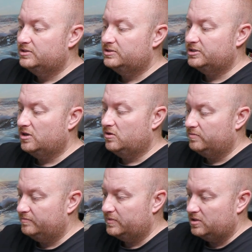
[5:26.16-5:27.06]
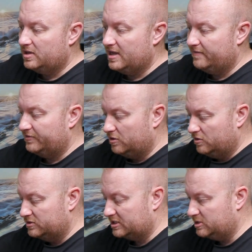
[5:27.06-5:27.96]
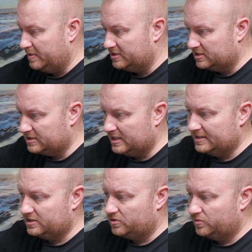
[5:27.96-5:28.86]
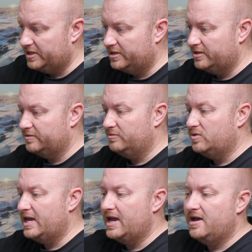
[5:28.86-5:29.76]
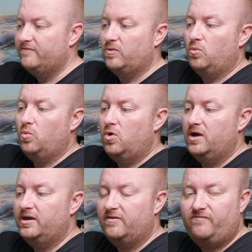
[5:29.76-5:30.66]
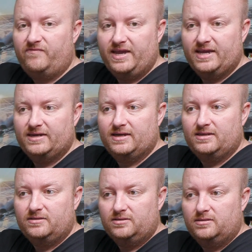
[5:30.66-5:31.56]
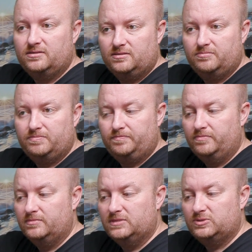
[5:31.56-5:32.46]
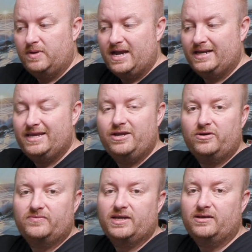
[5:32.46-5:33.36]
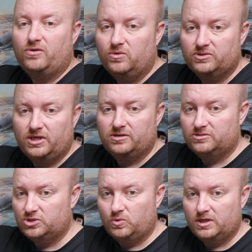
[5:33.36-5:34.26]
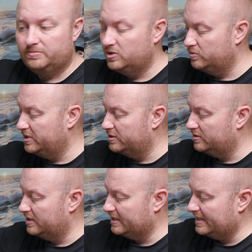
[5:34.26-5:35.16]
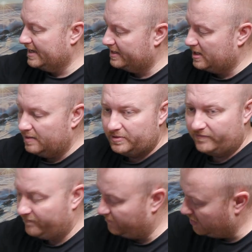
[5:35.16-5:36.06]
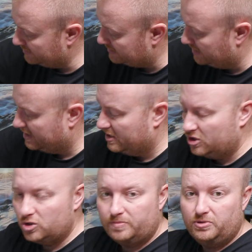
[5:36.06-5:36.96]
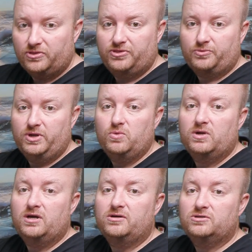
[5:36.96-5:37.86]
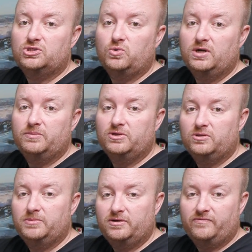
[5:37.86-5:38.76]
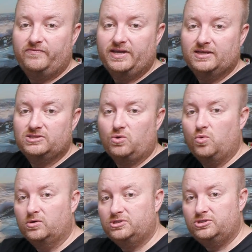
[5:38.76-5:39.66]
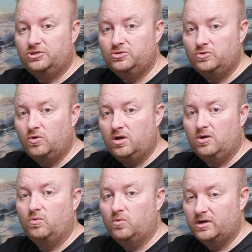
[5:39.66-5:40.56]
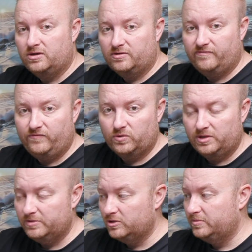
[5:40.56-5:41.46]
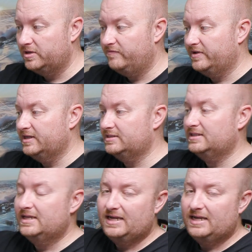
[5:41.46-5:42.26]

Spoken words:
So you have those expansion slots on the rear. You have 1 fan spot here that holds 120 millimeter. Again, up in front, you can put 3 120 millimeter fans or 2 140 millimeter fans.